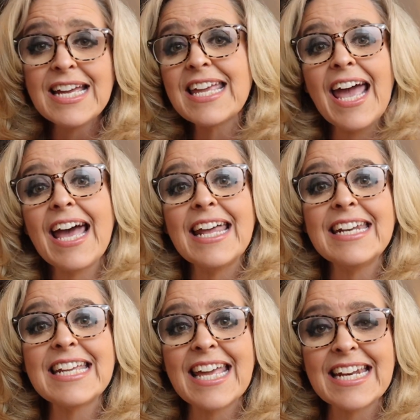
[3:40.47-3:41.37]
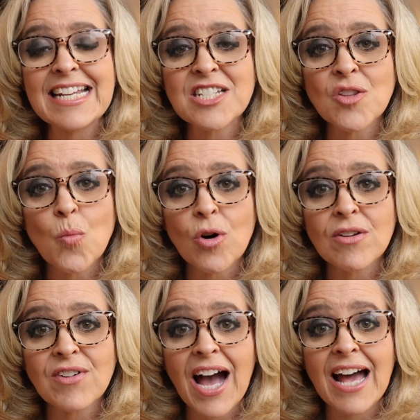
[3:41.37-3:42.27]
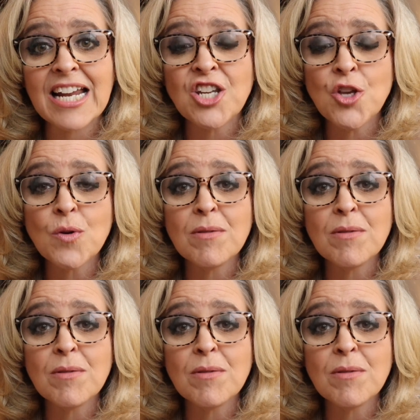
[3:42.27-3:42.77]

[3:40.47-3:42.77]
can get into the Word of God and you